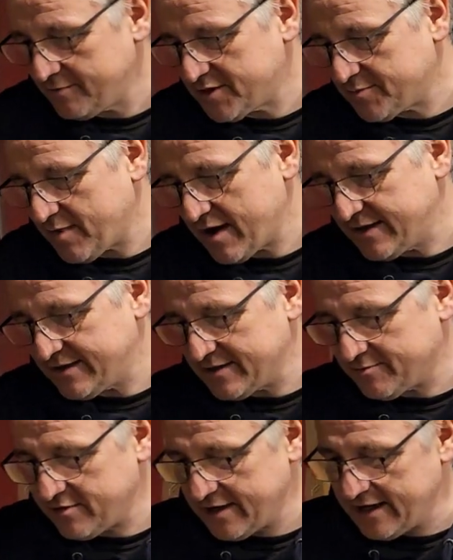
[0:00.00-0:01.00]
Space
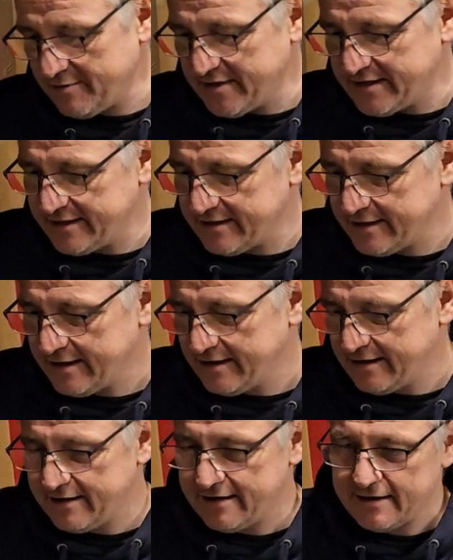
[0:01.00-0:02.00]
is pretty limited.
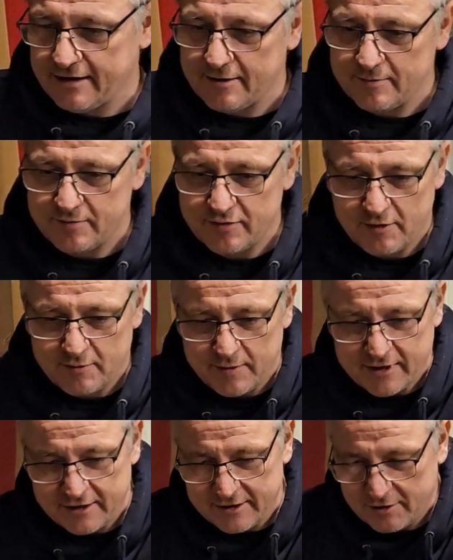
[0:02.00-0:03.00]
I'm
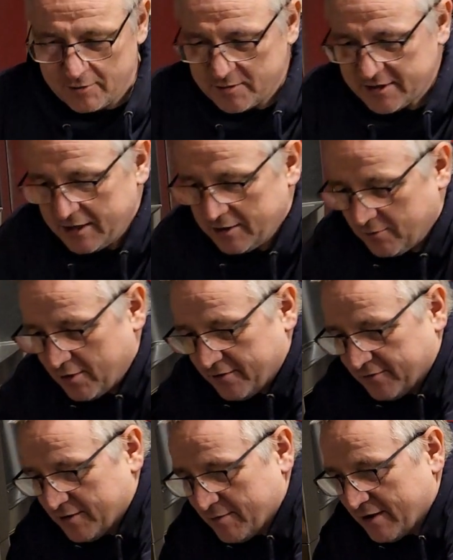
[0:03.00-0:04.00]
probably going to upset the
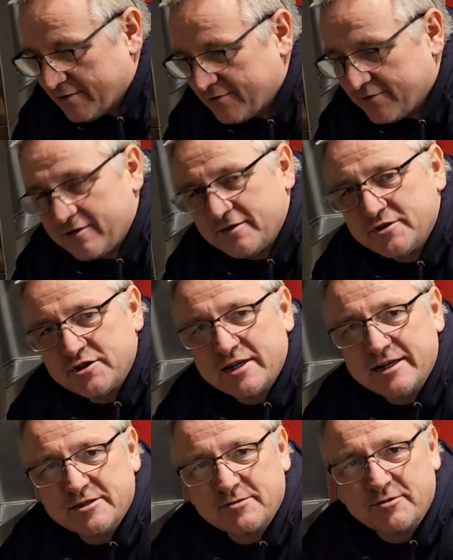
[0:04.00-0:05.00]
wife the amount of
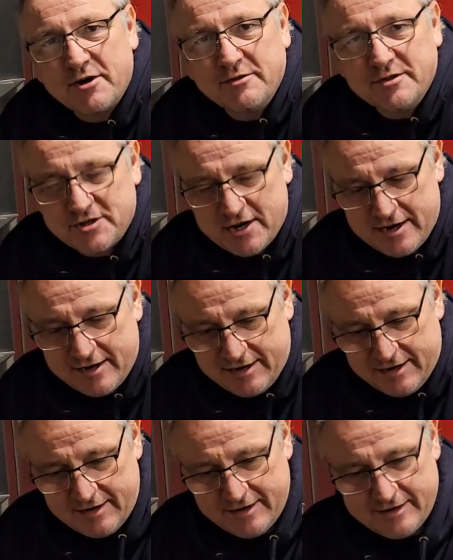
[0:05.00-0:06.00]
chilies I'm growing this year.
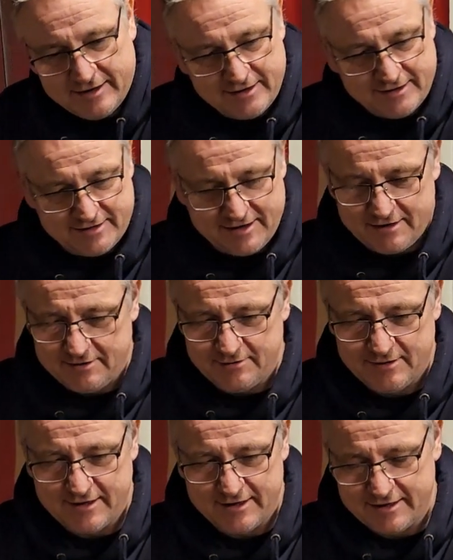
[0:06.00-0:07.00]

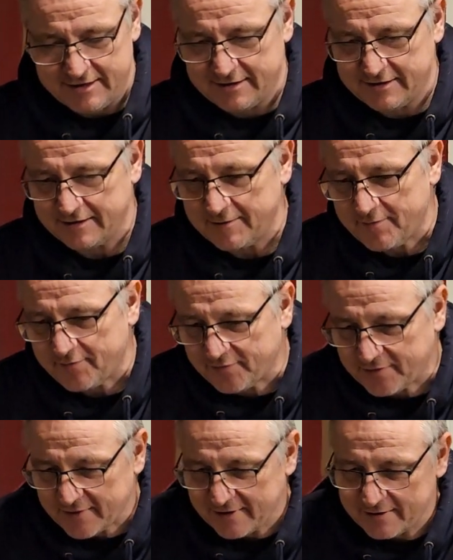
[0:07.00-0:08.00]
So
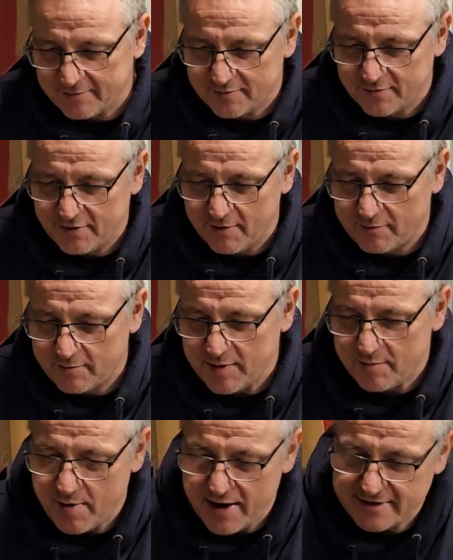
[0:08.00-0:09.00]

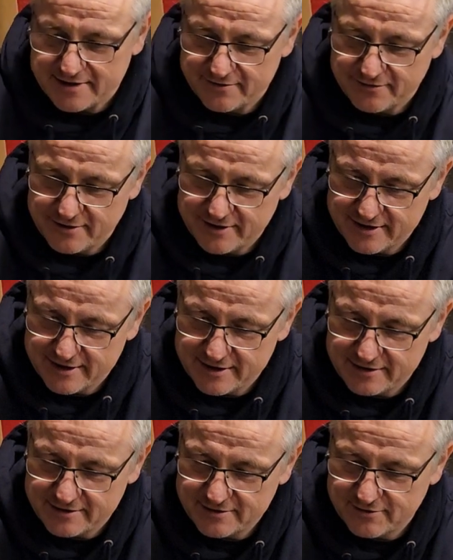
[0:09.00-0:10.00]
probably best if I
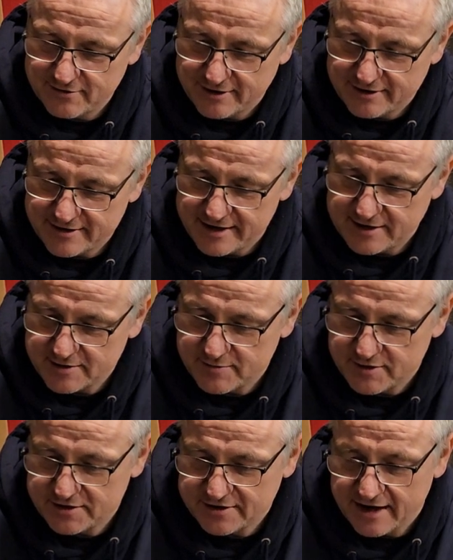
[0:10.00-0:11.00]
try and take as
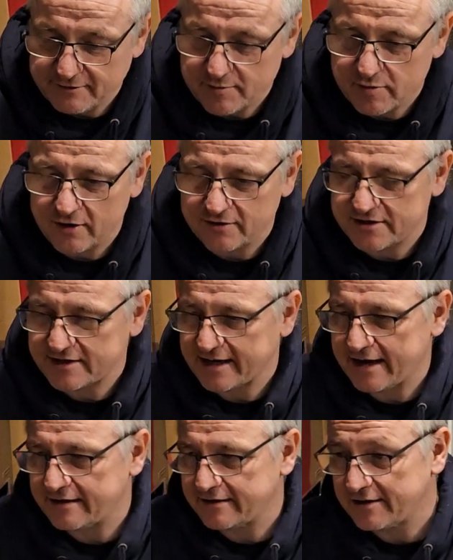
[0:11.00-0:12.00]
much as down the plot as I can.